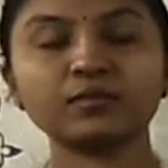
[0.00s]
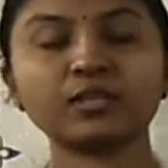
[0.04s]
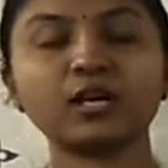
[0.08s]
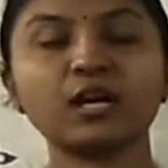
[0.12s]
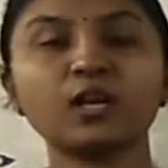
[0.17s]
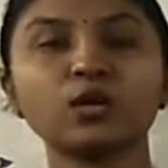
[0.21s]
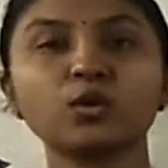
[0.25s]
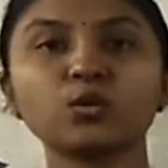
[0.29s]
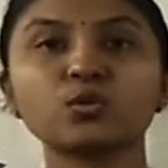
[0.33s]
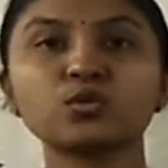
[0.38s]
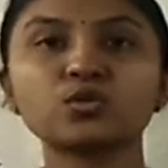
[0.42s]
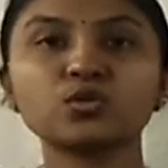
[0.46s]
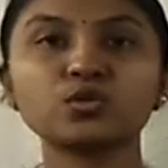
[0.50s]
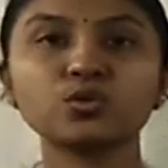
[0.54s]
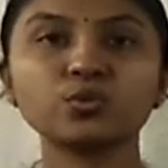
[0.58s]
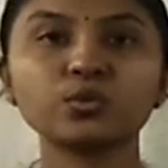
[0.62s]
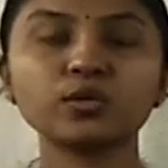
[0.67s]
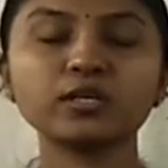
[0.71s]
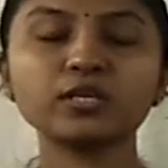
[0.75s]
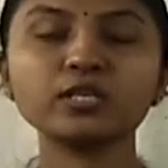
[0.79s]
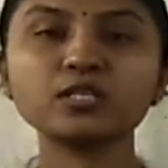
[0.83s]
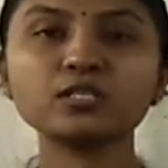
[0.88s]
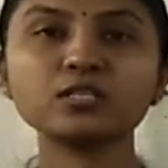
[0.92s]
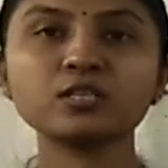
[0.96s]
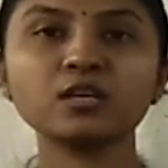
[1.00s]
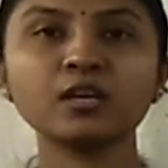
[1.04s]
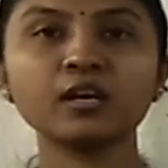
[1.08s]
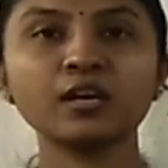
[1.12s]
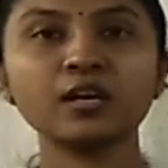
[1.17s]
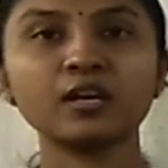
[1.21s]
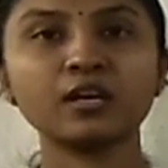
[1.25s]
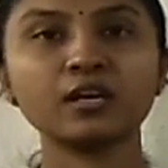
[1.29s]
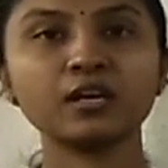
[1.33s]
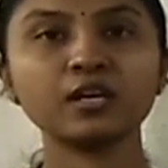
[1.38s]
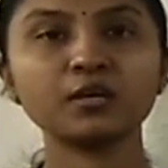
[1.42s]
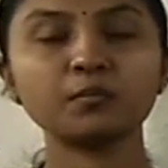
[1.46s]
Hello students,
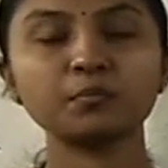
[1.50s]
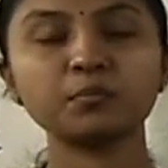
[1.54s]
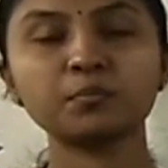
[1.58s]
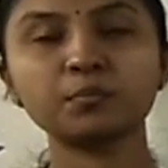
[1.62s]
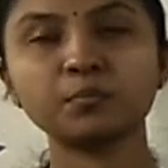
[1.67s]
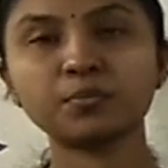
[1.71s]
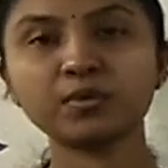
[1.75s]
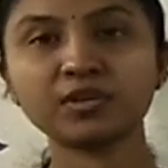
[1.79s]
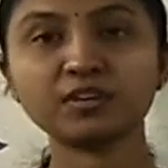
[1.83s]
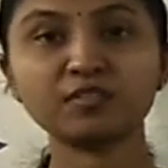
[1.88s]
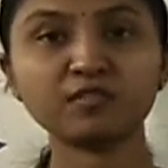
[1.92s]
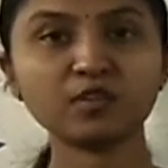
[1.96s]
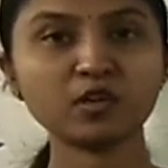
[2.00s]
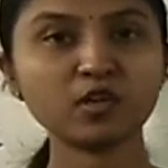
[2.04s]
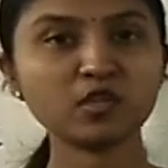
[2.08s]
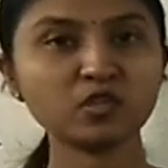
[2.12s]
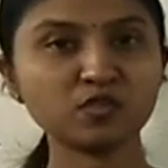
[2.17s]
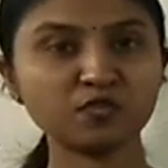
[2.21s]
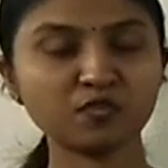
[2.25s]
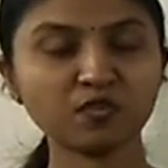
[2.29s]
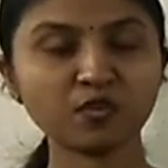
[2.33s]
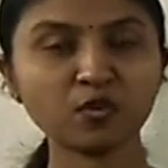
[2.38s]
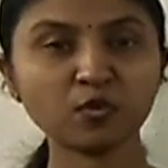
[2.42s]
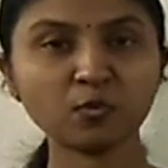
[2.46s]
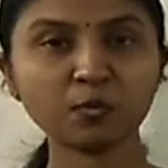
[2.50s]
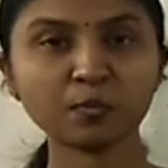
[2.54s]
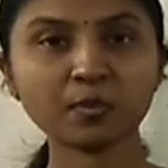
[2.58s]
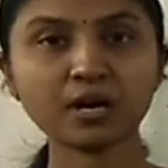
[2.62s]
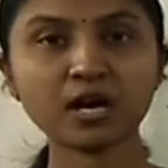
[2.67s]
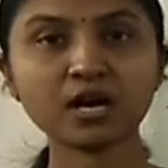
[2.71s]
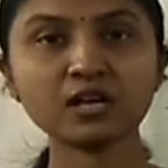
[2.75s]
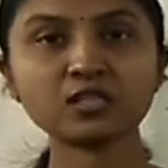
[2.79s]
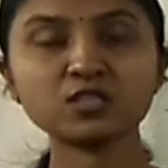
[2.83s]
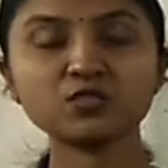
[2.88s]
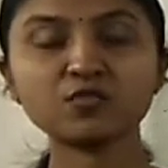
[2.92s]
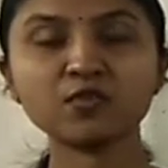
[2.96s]
in previous few
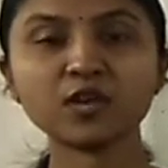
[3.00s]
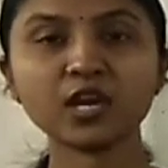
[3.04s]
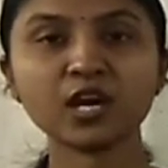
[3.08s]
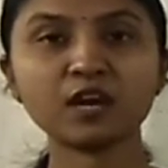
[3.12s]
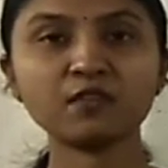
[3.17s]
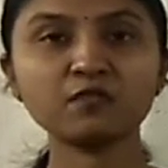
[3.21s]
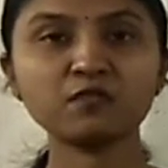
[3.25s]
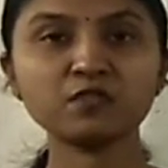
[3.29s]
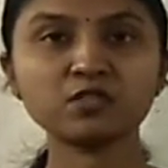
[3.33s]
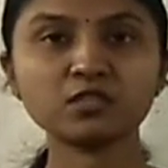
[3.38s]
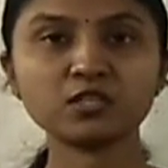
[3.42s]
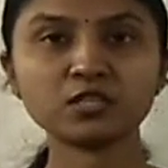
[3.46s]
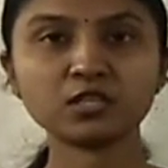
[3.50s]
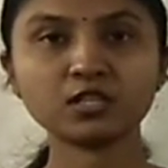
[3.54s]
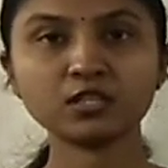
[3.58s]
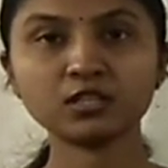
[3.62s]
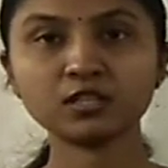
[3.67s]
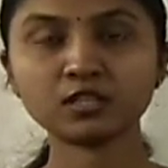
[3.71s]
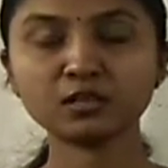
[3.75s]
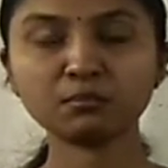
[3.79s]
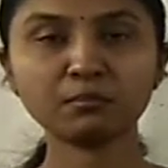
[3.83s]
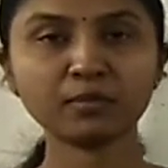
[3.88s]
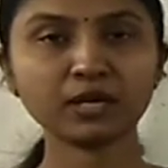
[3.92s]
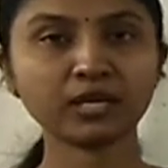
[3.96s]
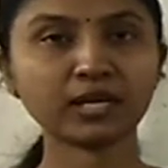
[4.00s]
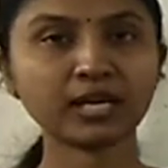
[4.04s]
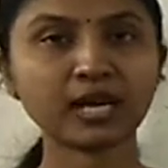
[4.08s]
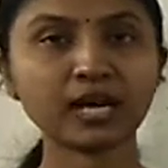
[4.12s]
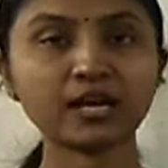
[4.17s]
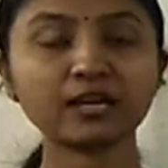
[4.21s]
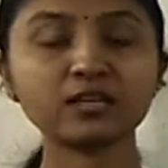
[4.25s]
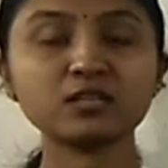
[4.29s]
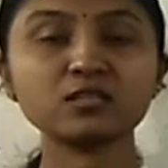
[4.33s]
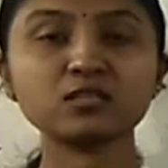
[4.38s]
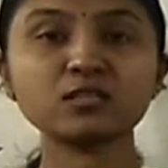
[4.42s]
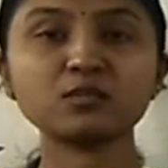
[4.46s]
parts we have seen the
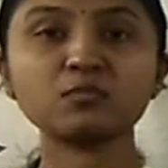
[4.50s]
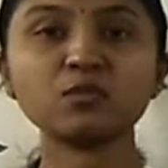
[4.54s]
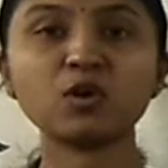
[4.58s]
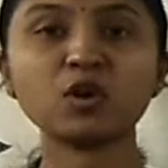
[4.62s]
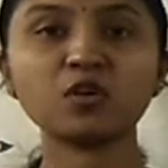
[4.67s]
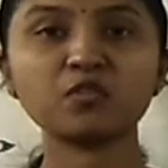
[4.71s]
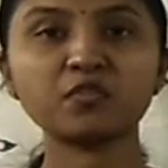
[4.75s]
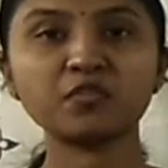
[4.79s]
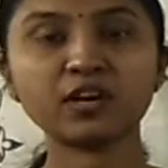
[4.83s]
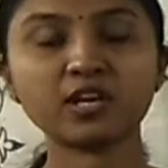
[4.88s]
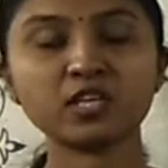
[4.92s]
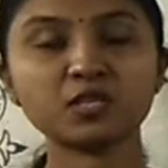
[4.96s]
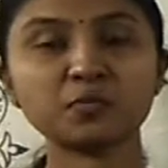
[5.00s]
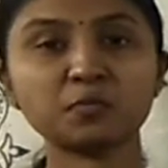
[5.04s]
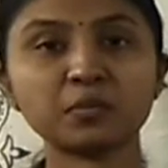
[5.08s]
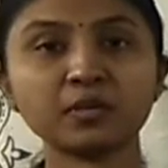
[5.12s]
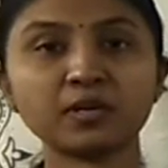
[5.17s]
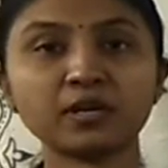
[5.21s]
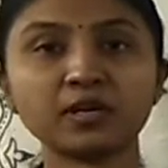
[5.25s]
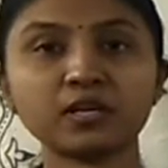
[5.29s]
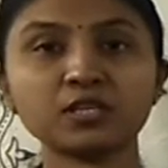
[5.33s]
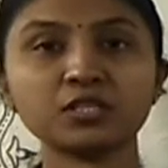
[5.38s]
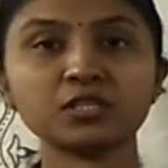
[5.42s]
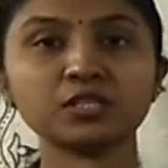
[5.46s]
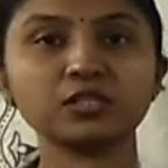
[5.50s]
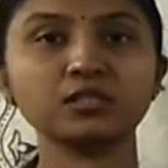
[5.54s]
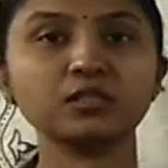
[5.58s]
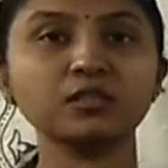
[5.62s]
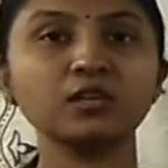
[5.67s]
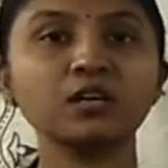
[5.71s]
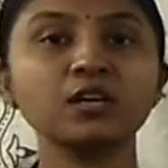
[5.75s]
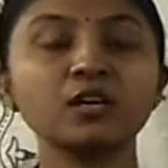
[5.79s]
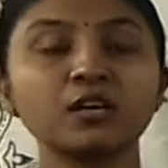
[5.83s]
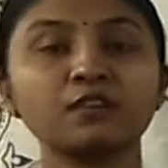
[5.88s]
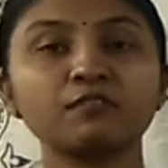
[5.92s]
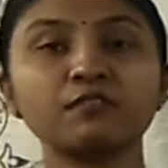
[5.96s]
mechanism of respiration.
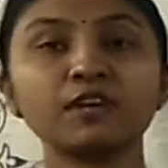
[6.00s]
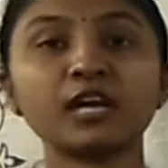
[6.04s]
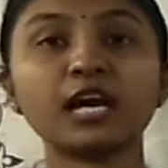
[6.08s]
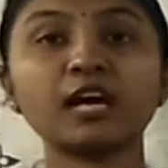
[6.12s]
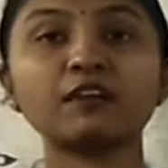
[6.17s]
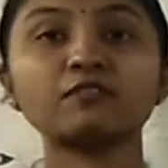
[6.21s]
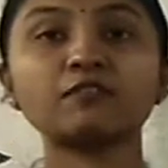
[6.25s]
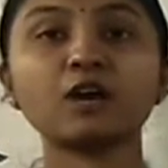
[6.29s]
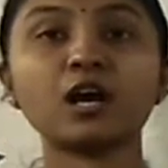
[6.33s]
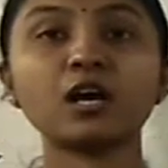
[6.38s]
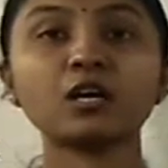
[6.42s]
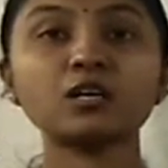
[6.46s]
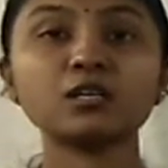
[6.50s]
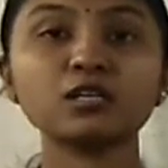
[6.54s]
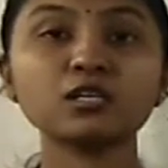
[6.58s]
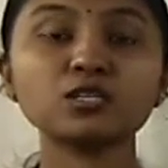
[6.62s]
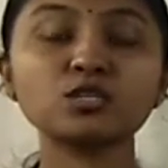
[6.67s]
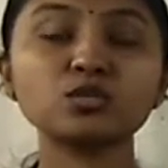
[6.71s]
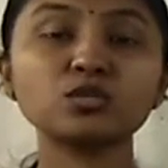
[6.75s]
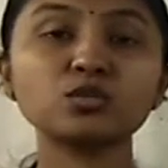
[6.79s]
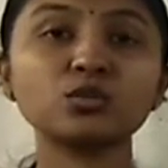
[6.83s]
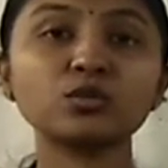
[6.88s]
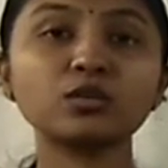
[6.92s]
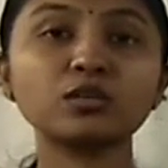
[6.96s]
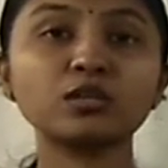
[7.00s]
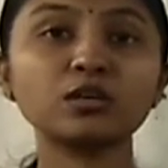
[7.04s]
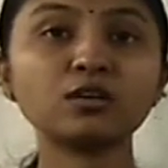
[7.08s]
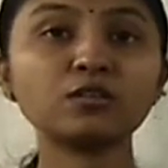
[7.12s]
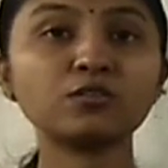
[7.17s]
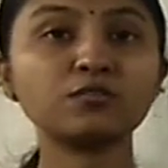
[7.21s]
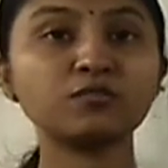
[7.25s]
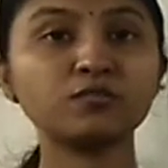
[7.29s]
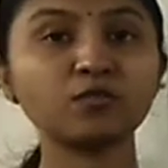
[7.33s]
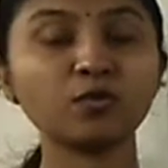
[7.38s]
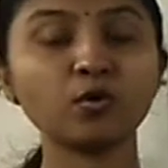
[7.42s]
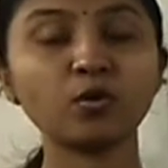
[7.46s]
We have understood the
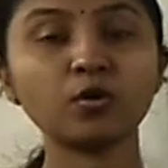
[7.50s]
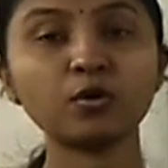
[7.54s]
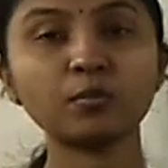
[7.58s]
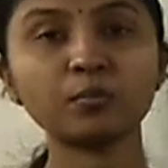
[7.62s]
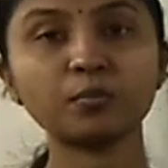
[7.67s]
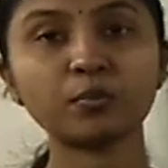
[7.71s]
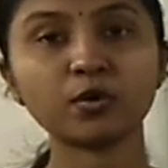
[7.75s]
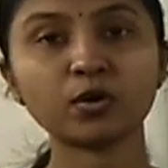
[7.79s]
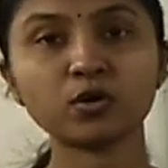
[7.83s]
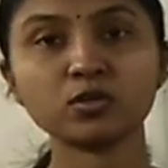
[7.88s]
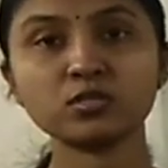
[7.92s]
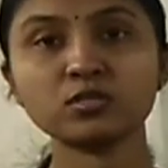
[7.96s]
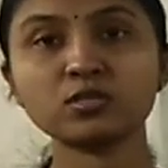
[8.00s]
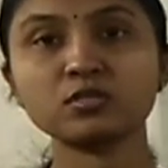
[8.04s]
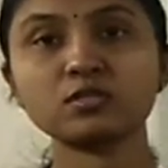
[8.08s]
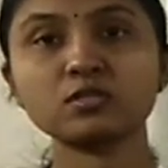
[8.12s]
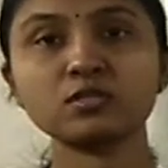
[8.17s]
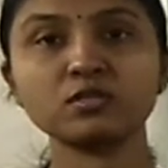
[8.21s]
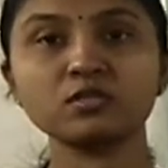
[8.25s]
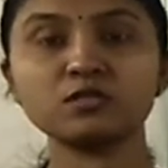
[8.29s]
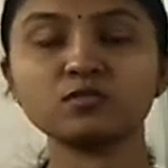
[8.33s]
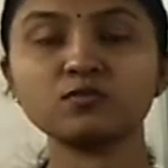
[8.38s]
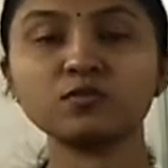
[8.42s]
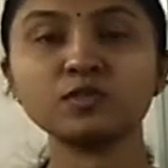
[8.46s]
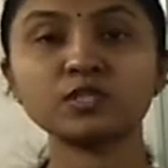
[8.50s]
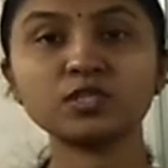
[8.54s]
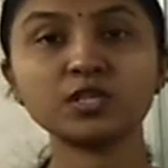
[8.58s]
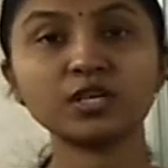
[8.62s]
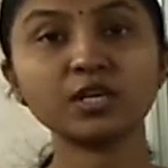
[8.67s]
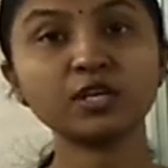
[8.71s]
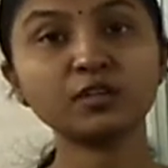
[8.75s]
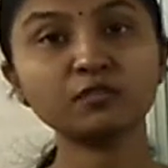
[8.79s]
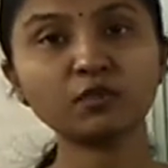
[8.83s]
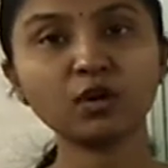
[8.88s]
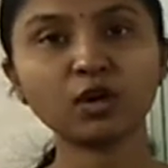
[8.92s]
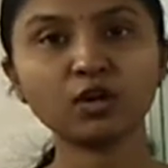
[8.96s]
four processes which
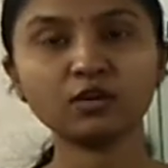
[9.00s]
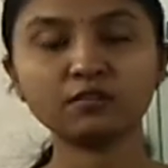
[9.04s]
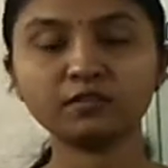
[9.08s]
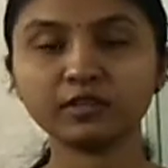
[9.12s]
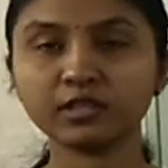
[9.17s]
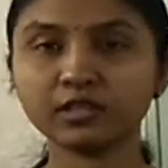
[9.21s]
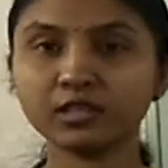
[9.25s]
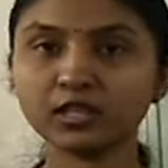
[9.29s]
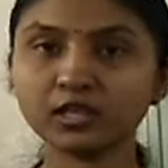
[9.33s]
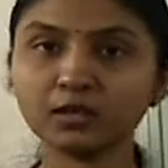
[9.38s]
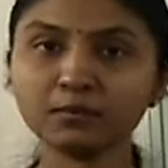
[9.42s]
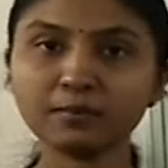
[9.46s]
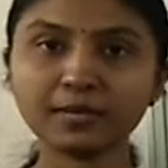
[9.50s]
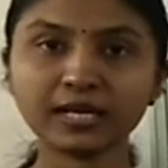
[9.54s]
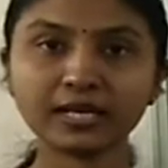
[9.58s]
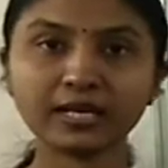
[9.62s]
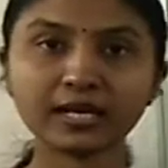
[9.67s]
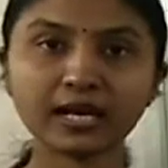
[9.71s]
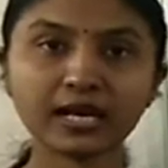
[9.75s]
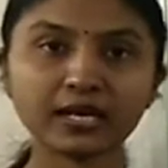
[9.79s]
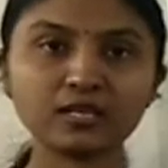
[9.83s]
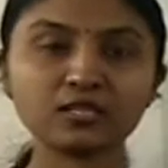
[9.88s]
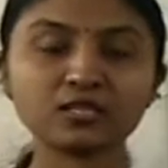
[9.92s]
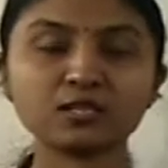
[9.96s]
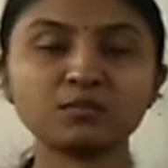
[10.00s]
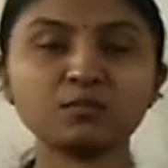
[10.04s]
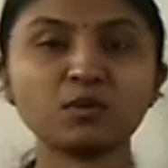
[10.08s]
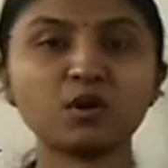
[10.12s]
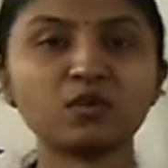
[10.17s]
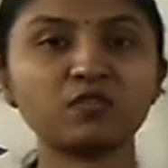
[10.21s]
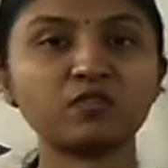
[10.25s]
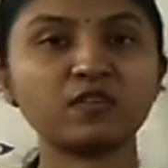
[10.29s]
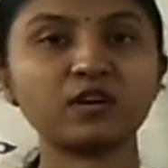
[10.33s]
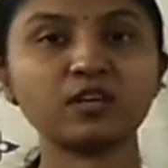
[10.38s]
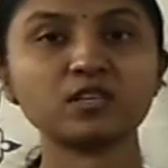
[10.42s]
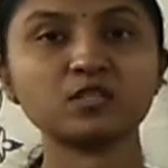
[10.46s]
involve in the mechanism
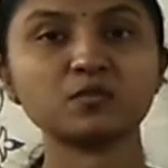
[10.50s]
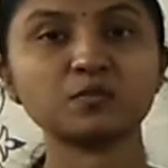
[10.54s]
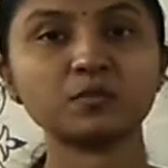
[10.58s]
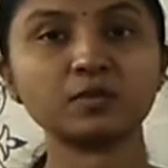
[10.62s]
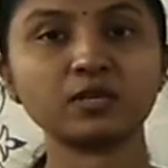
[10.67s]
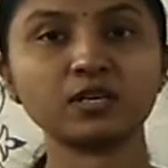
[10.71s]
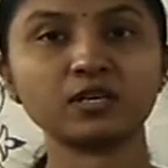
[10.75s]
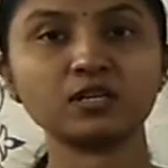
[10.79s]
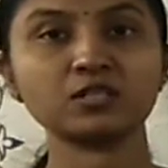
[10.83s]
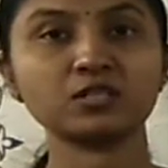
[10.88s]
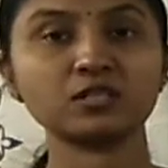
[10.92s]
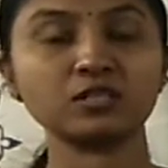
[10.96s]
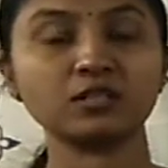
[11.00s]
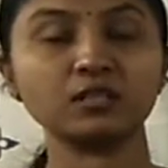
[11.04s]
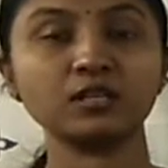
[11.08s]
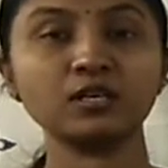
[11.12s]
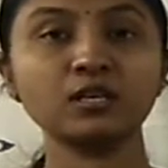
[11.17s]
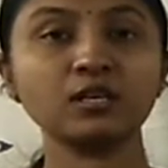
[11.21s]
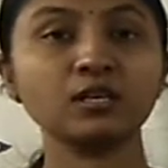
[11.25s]
of respiration.